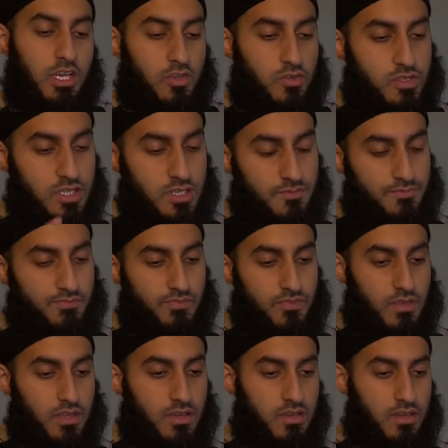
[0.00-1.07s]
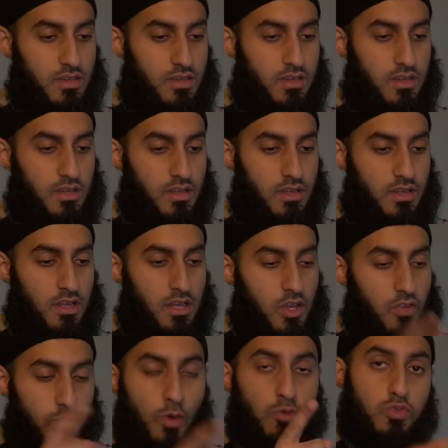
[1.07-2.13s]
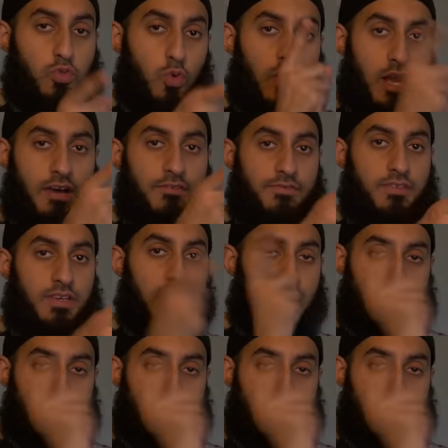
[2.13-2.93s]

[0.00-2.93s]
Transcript: You see, those who love